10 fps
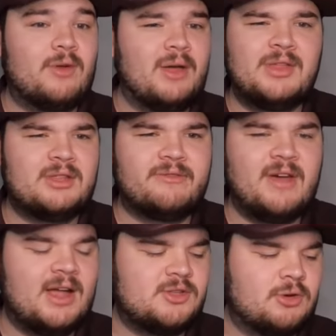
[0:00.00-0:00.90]
I think the
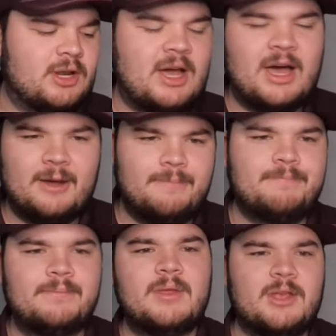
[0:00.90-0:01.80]
fans are going to kind of,
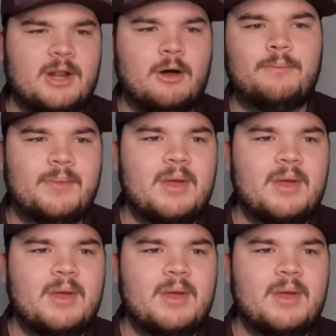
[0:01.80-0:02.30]
you know,